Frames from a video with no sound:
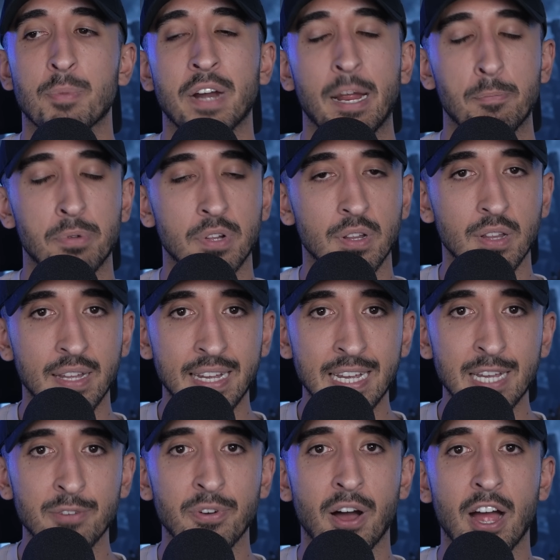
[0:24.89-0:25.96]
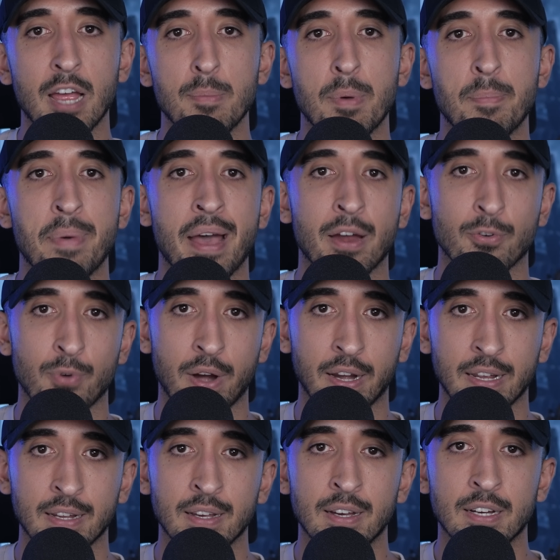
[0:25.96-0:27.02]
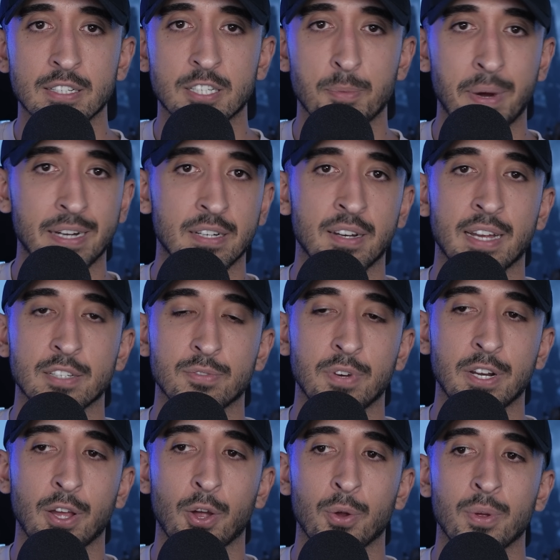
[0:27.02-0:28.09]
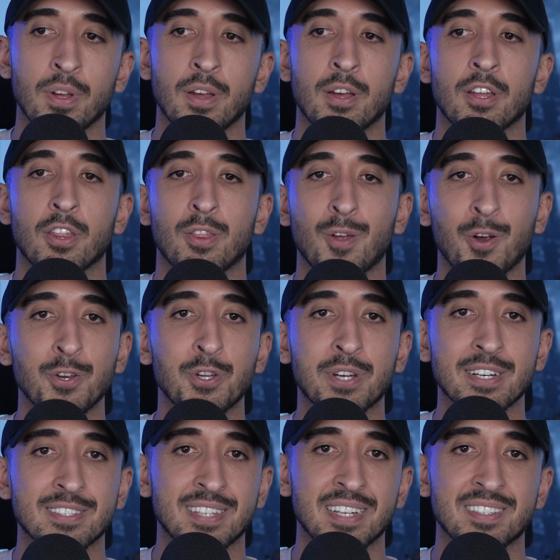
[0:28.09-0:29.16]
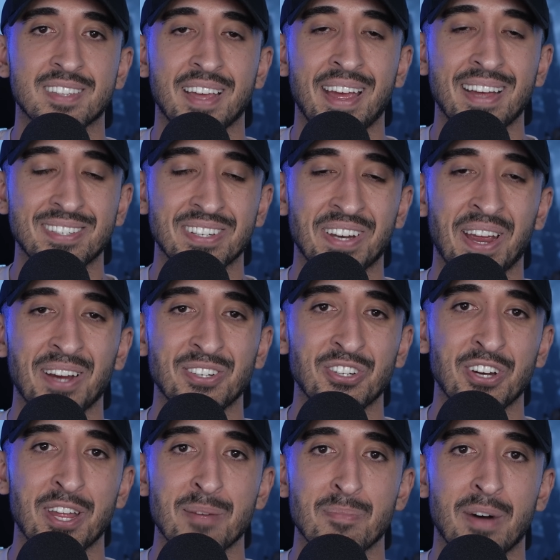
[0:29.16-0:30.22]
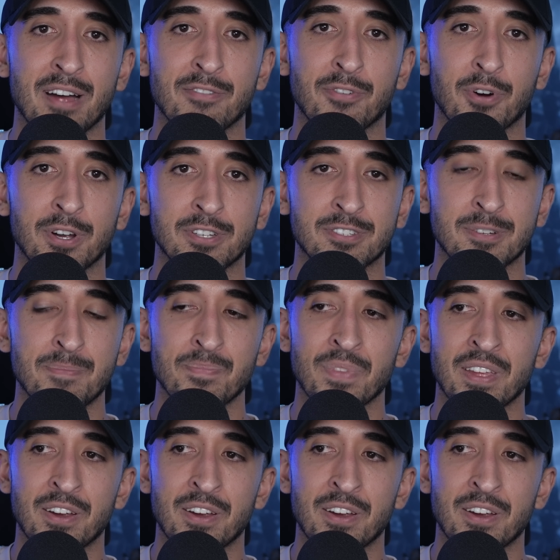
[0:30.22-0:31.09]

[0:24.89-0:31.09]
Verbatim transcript: But I believe I am about ready to make today's video, though you can sense the hesitation in my voice.